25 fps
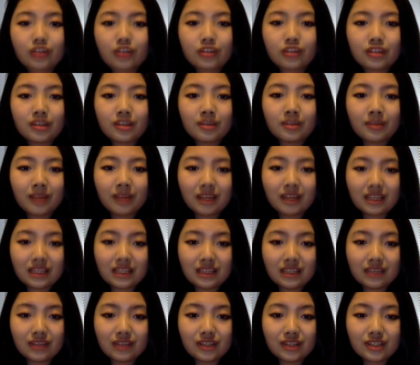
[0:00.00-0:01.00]
the
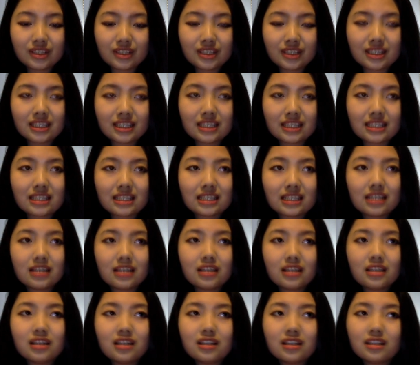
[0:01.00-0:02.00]
unboxing first, because,
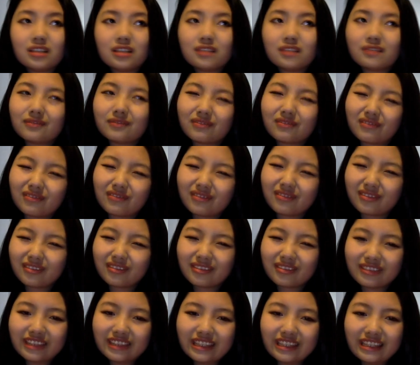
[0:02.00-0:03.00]

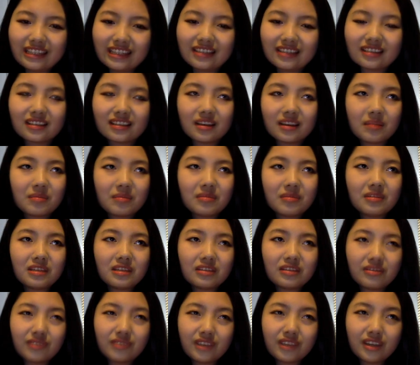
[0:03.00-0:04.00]
I'm
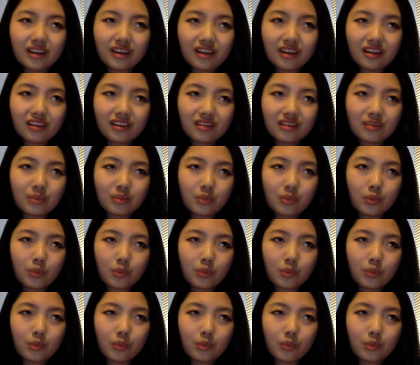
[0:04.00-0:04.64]
iffy on